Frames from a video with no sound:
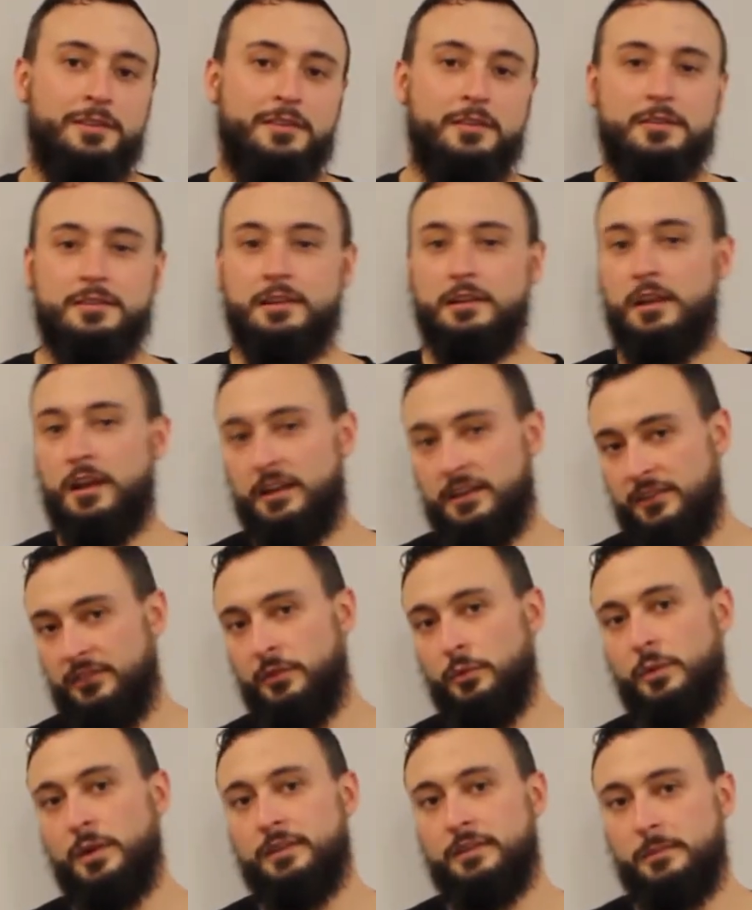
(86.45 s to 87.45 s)
There's a lot of
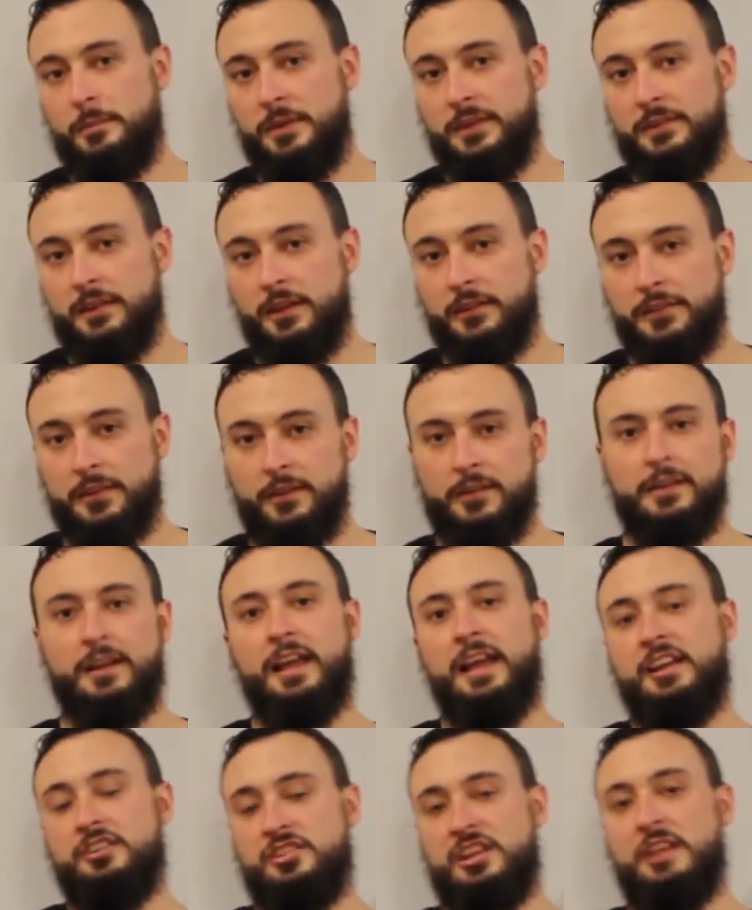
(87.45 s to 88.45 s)
different recipes out there, and
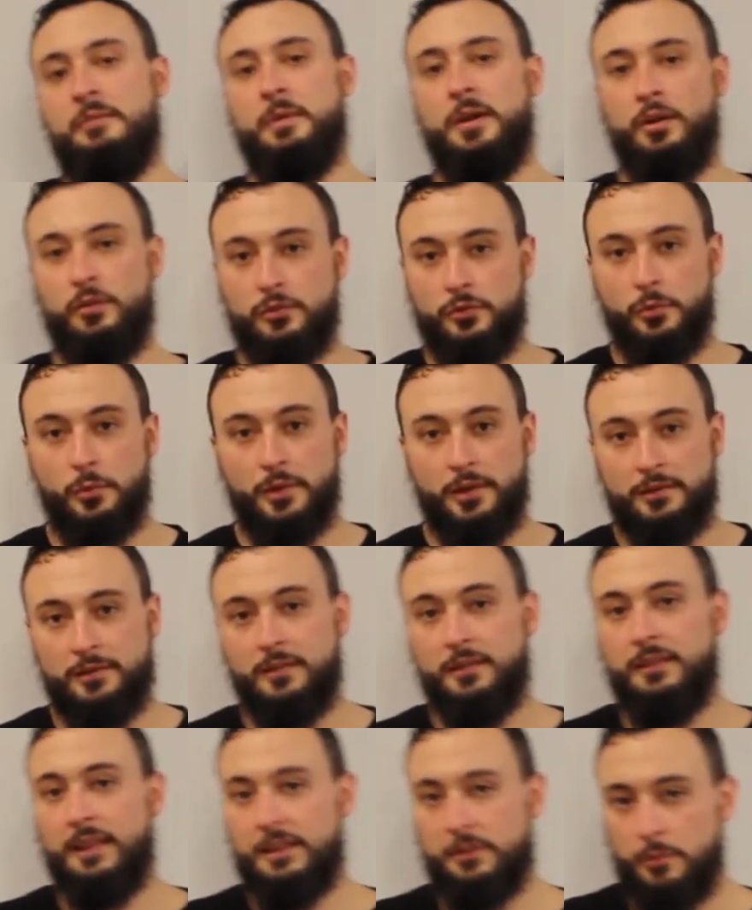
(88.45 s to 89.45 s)
I actually have my own twist,
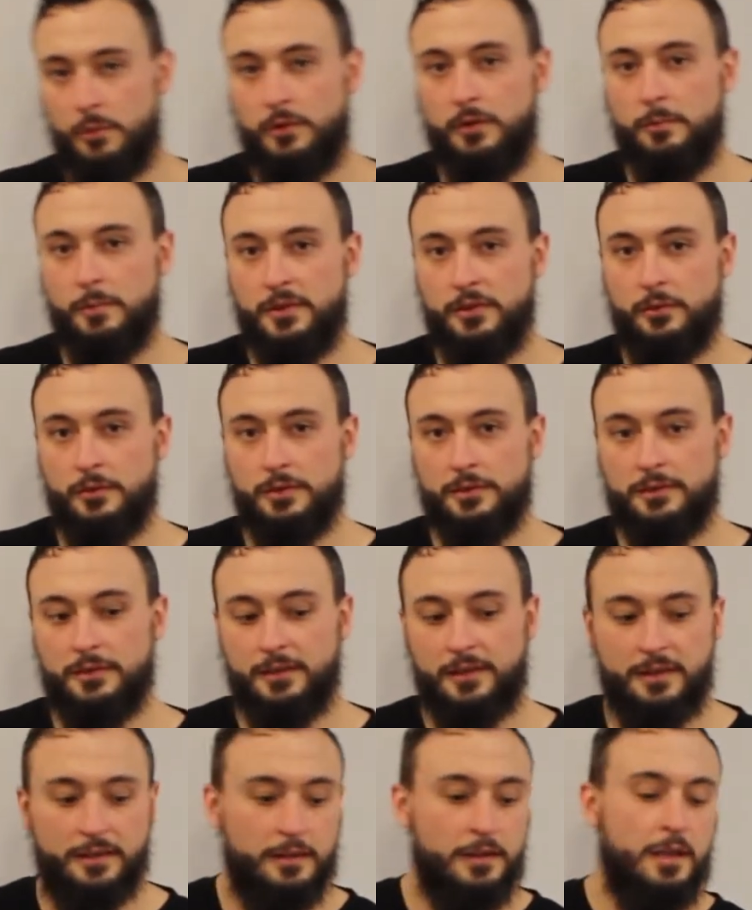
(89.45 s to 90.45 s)
and that's what we're going to be doing
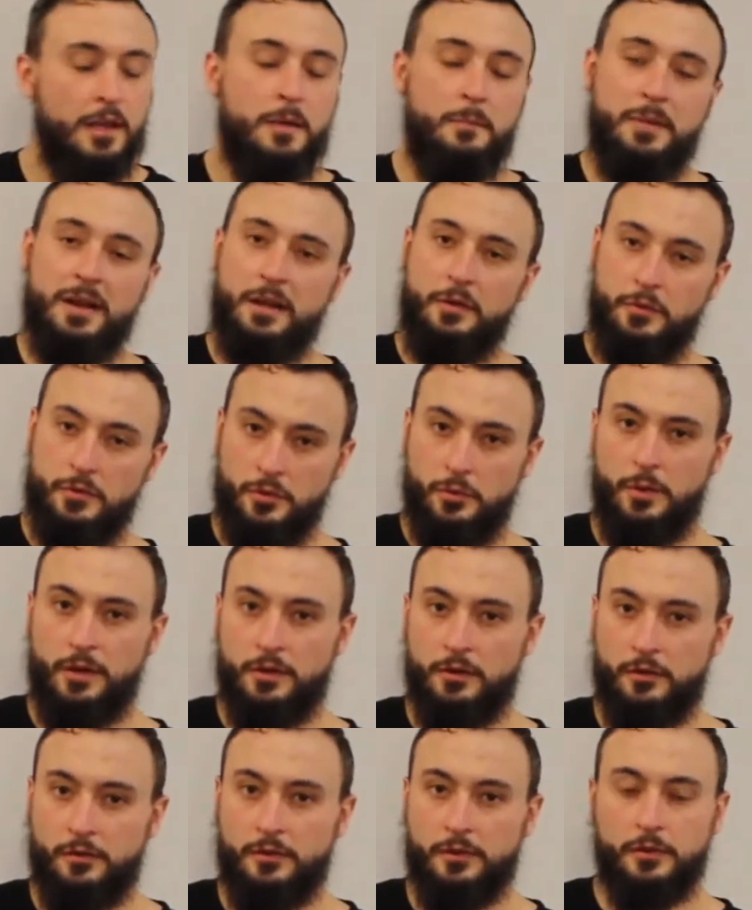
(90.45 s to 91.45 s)
today. But I do want
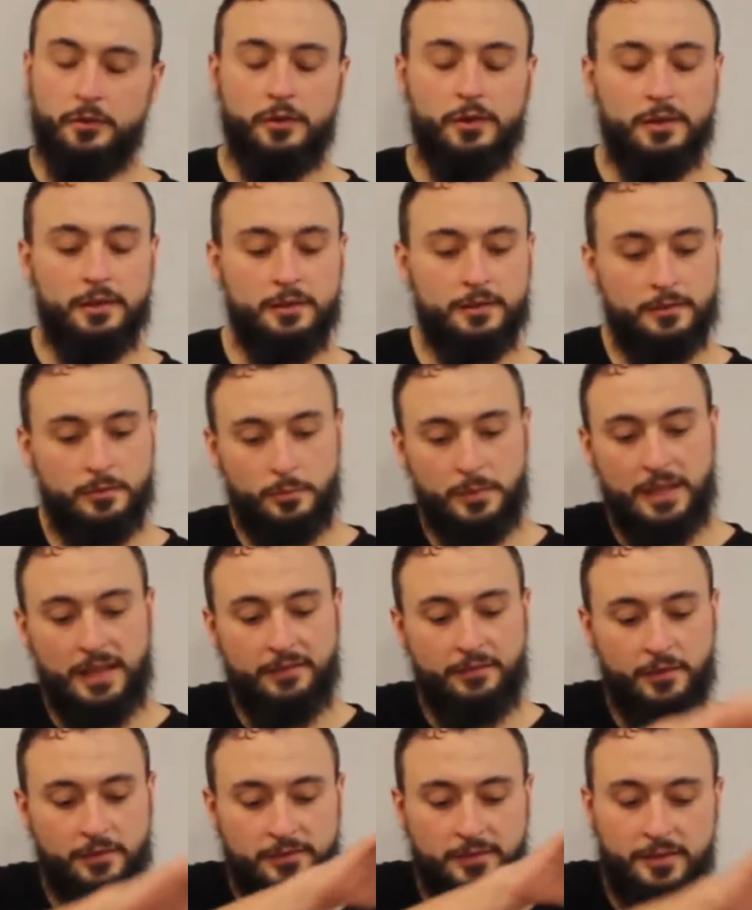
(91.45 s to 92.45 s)
to go to the ingredients. We
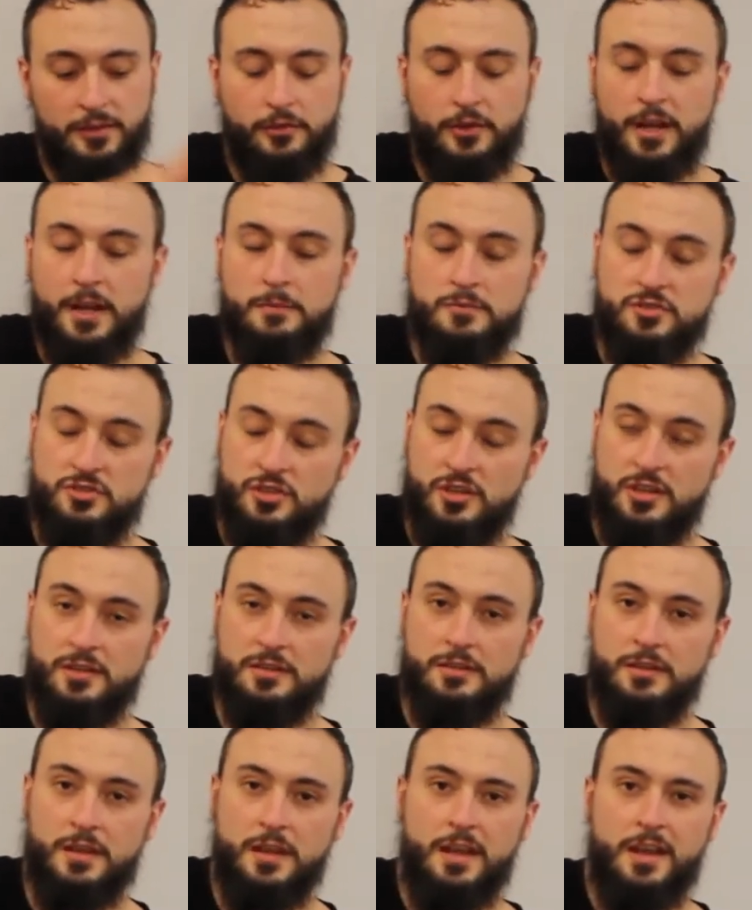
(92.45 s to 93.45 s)
have our Seagram's
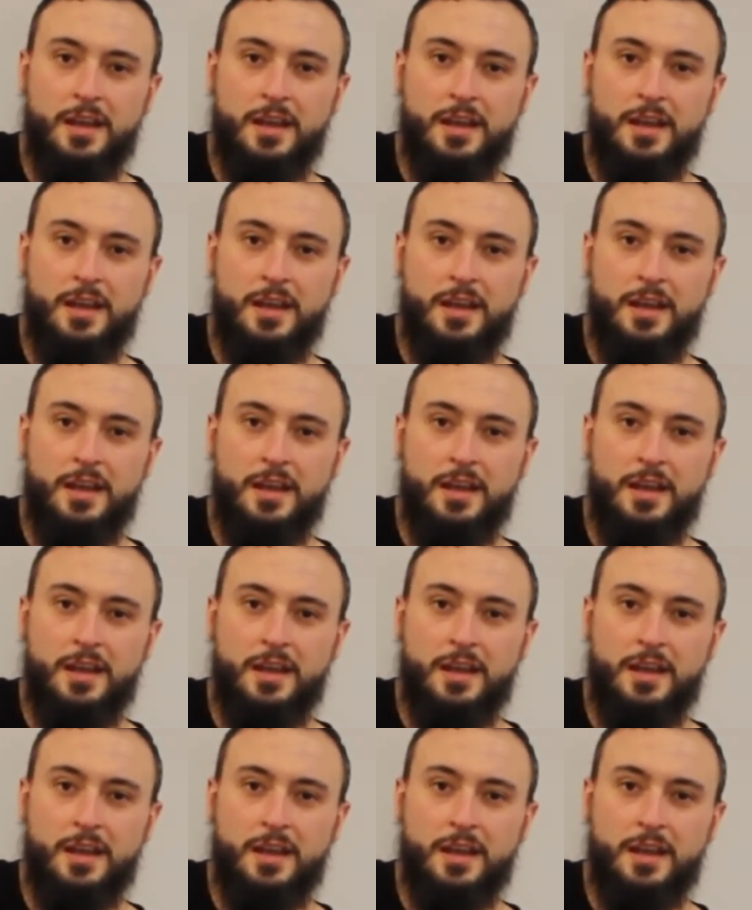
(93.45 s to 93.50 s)
gin.